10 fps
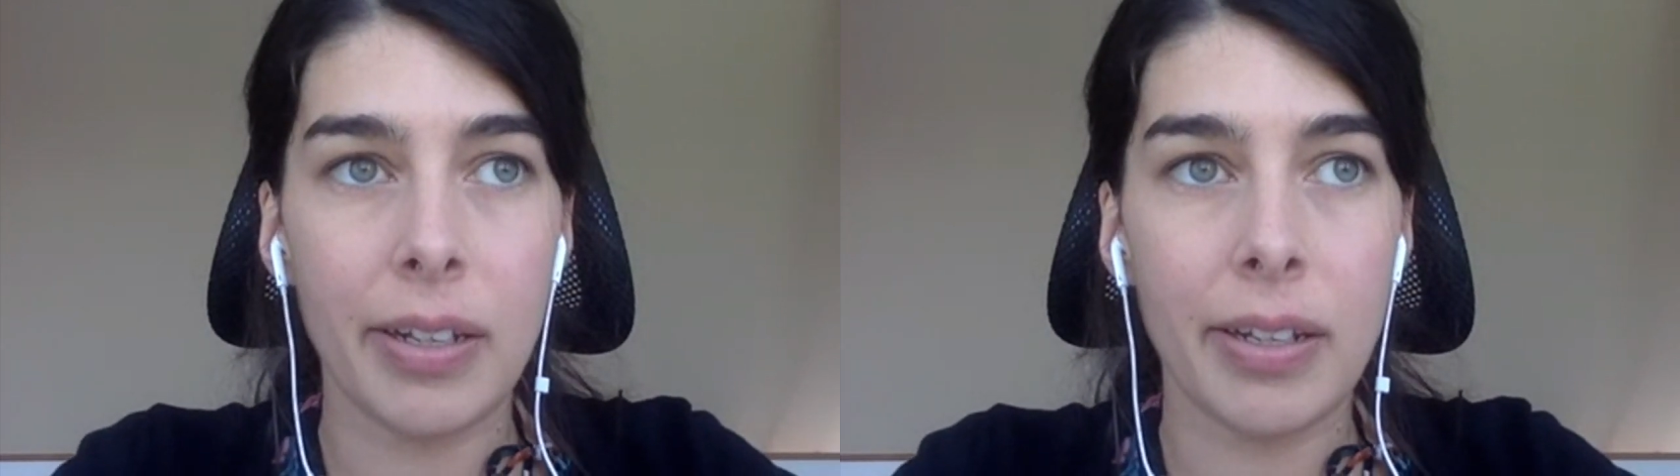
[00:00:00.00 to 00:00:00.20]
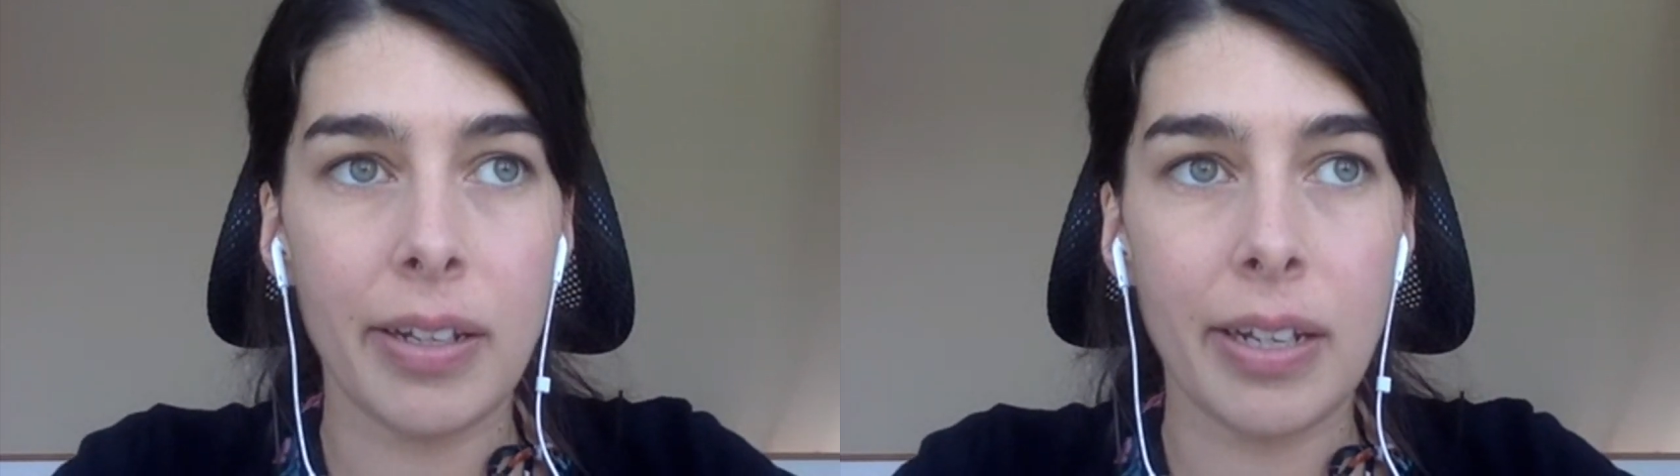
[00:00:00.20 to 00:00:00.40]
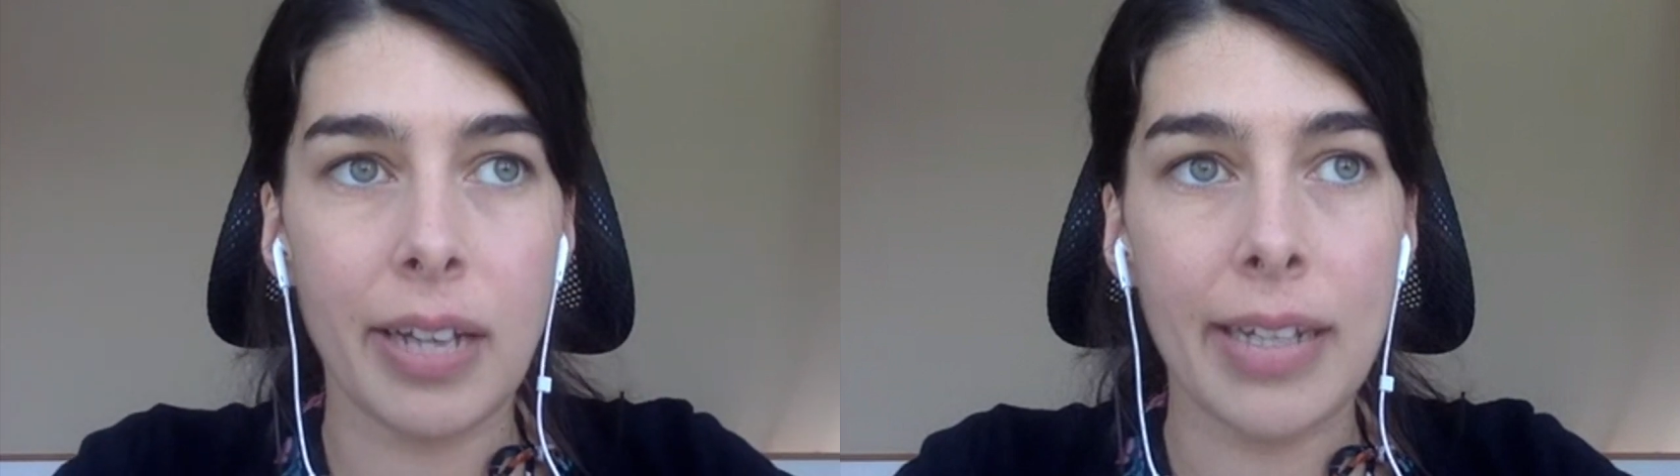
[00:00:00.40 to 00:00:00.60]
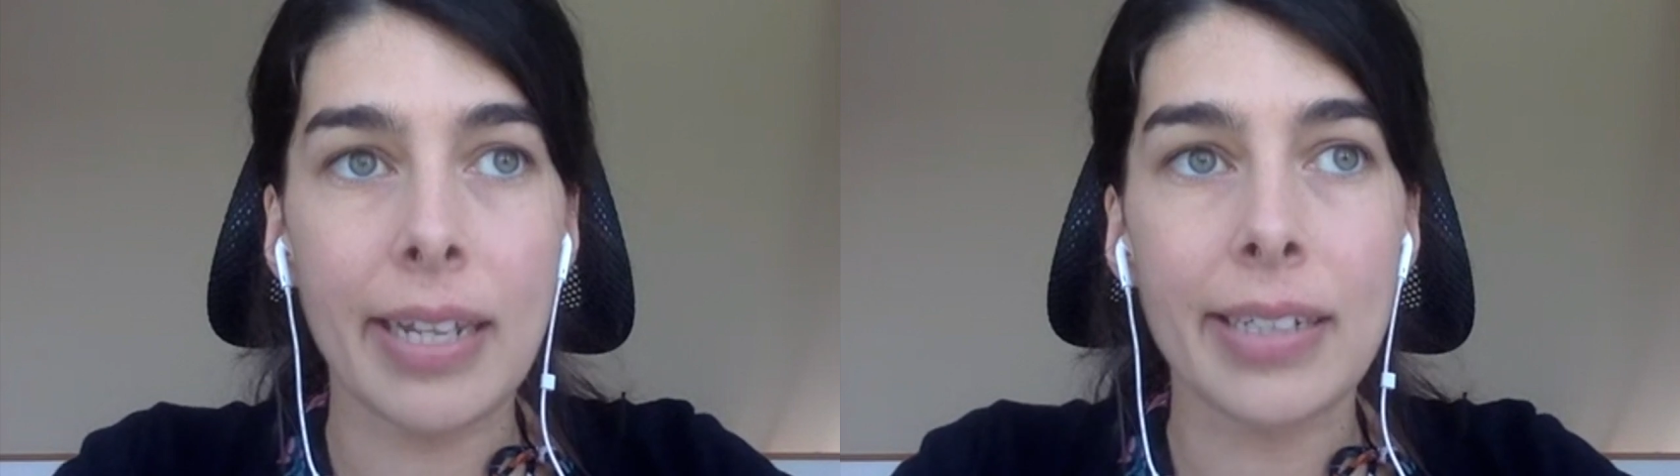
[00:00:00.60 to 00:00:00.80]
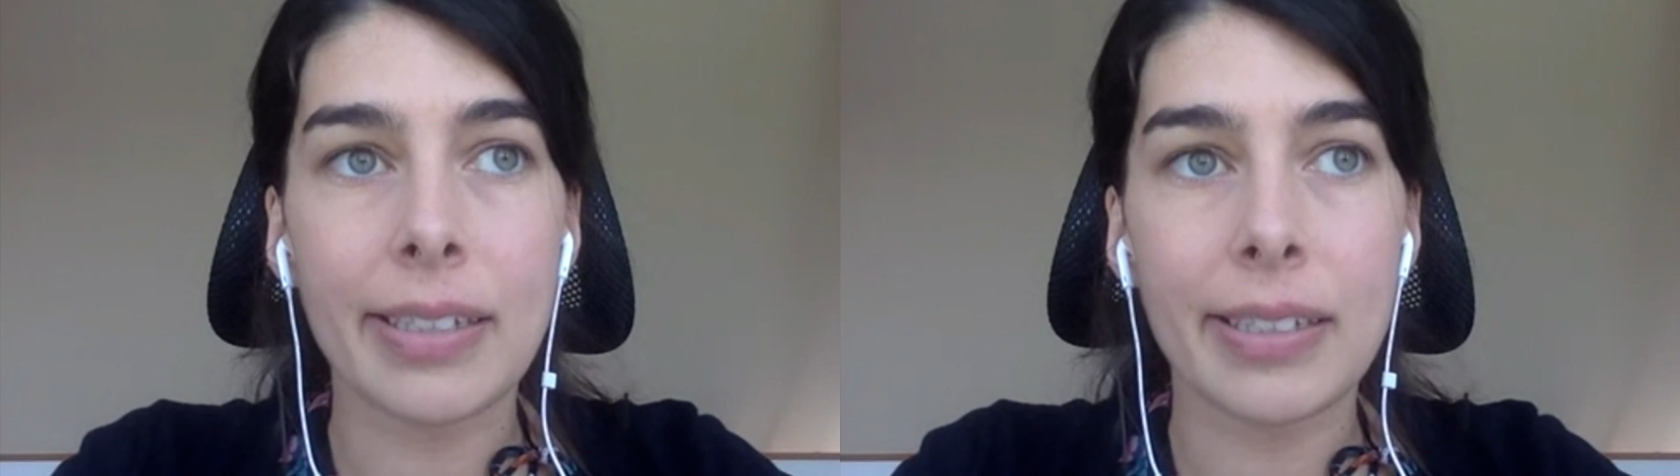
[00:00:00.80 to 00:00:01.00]
Again,
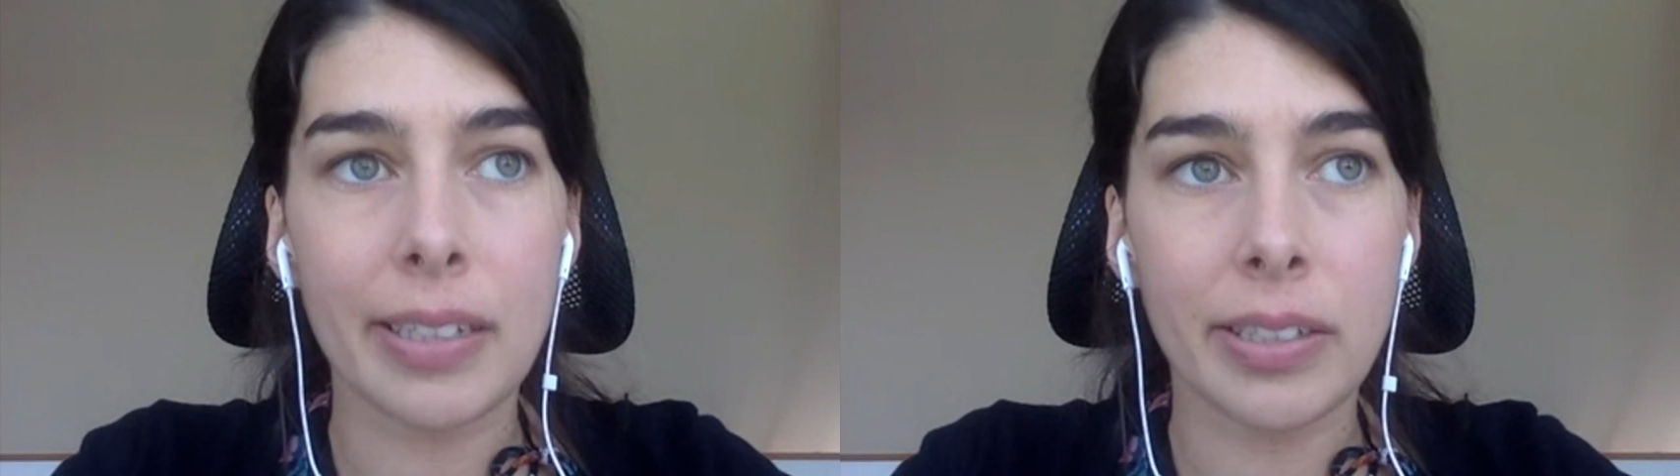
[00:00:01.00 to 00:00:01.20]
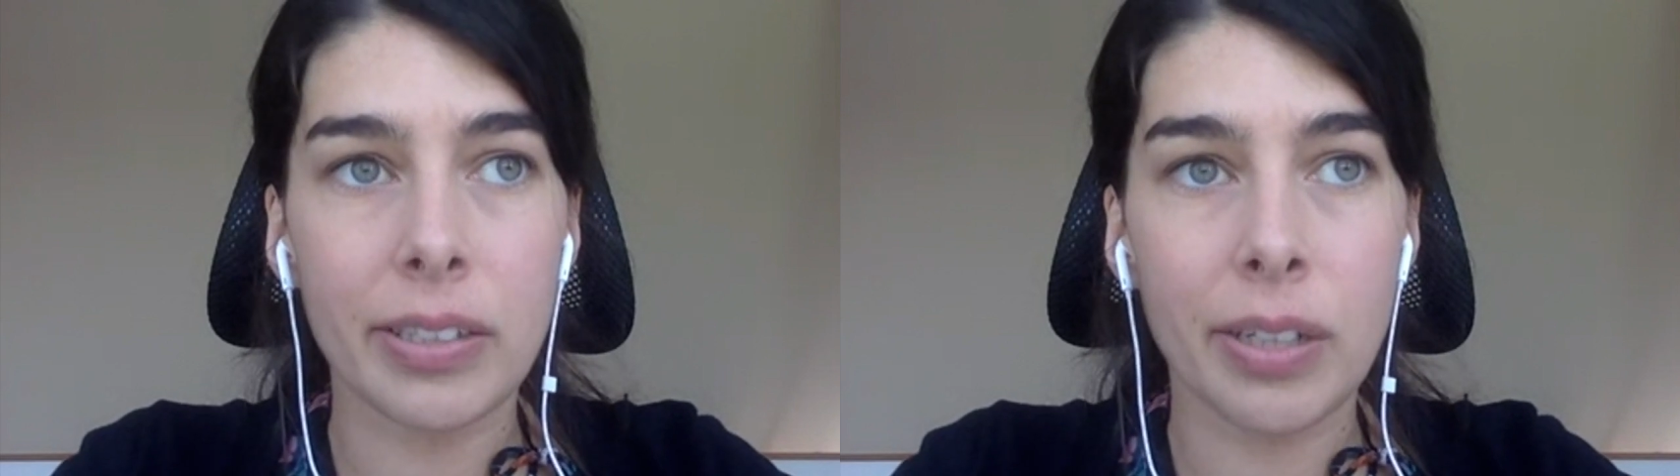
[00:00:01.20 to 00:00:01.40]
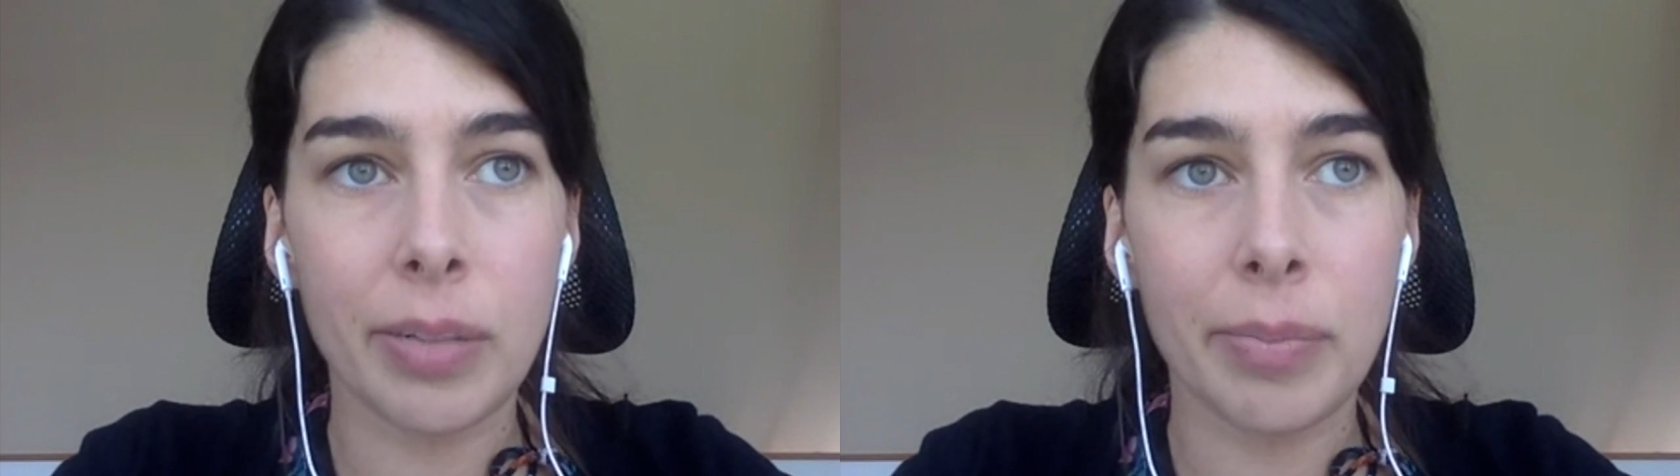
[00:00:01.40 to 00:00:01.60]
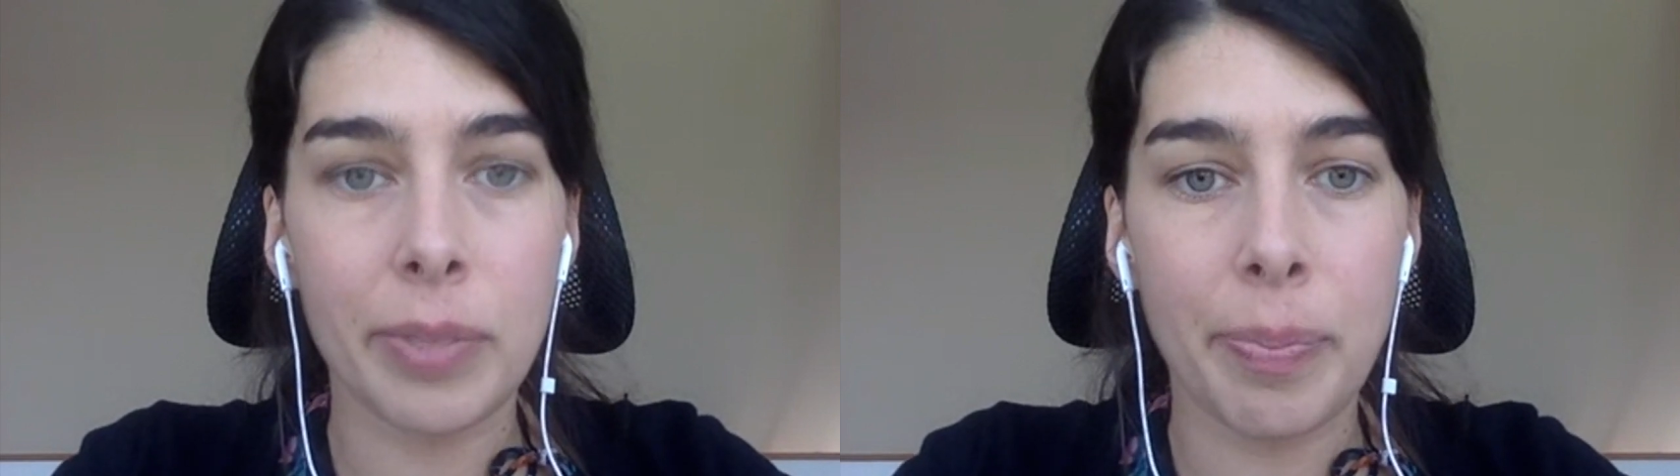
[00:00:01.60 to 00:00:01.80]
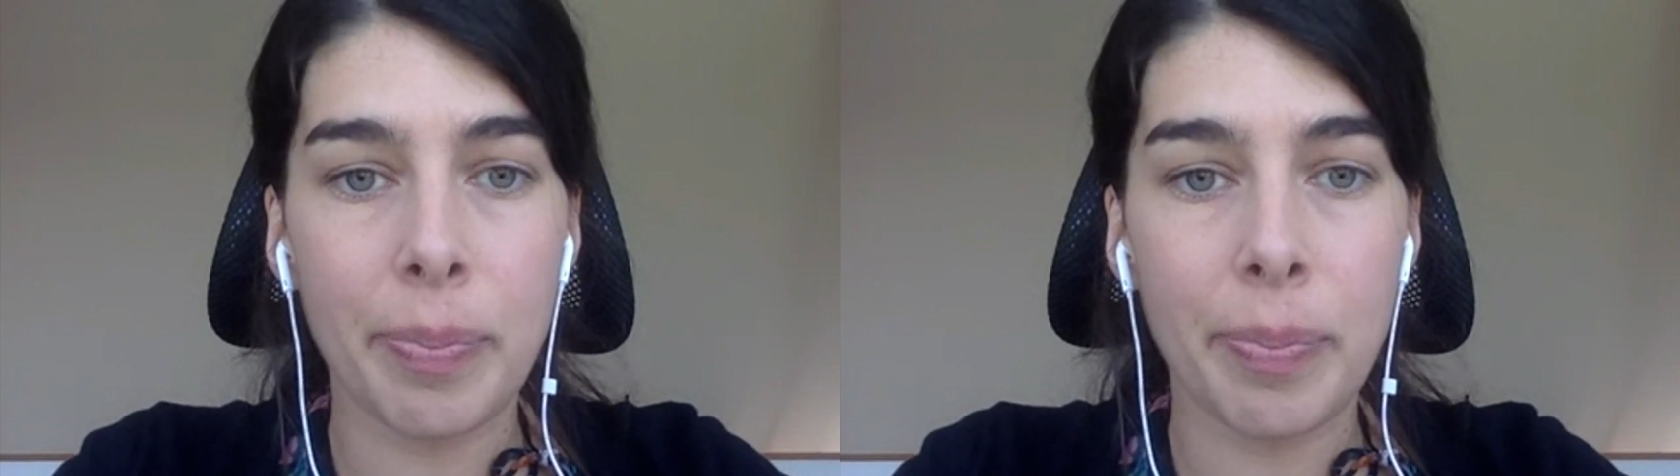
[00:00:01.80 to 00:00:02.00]
that discussion comes
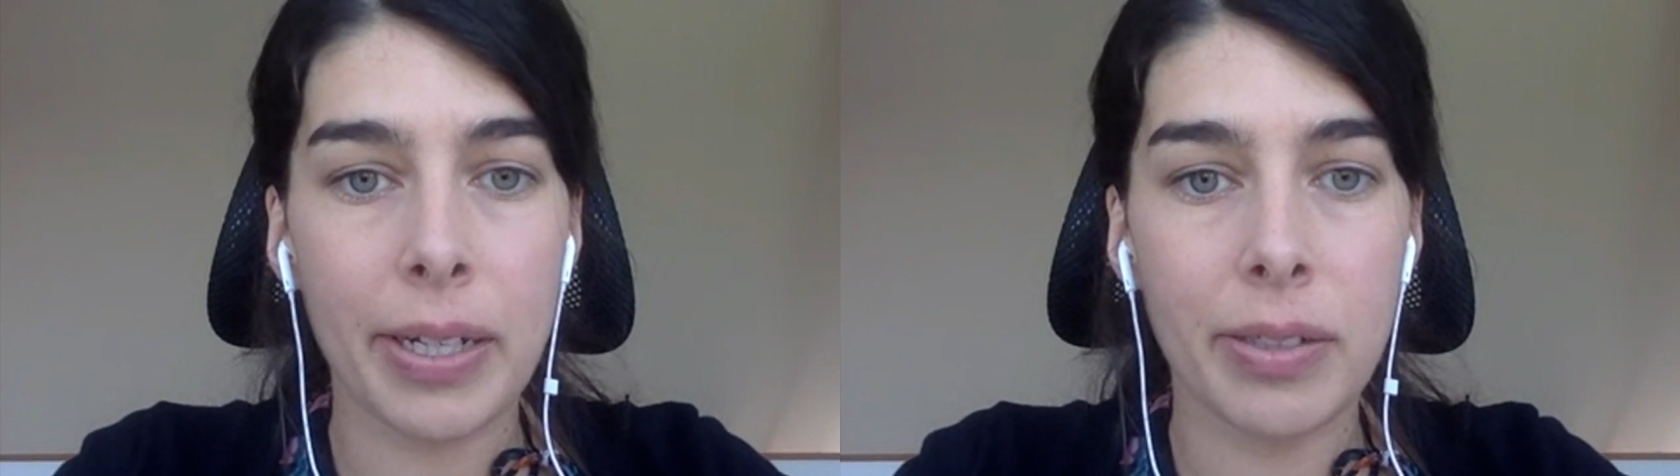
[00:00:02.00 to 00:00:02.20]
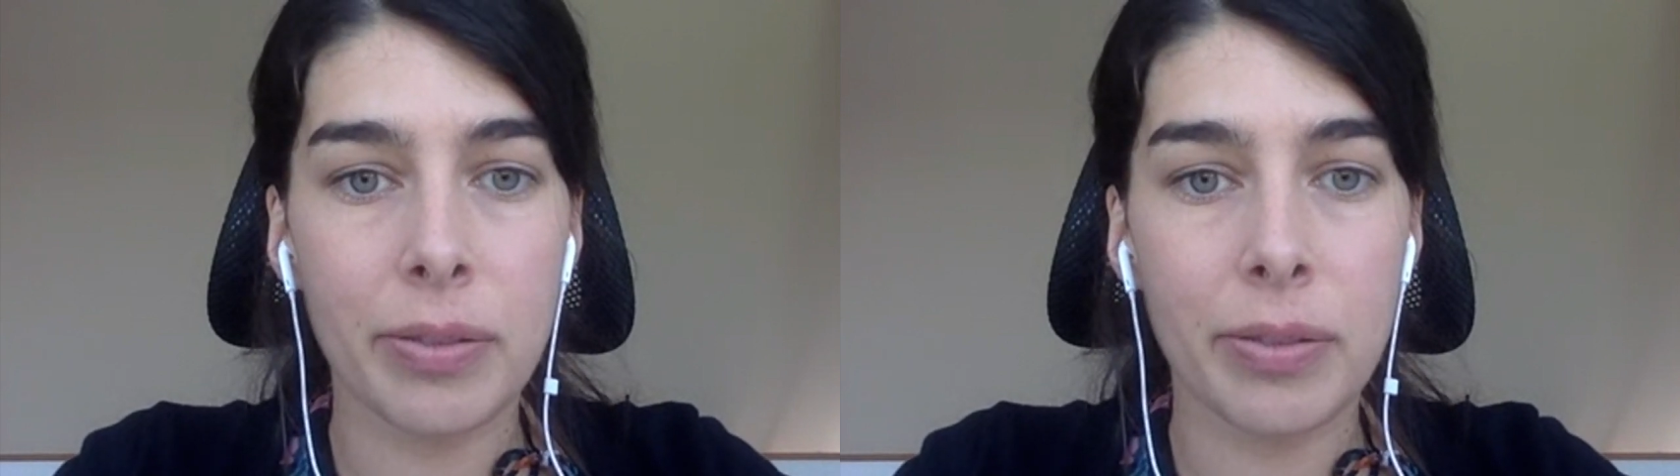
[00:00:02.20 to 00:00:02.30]
back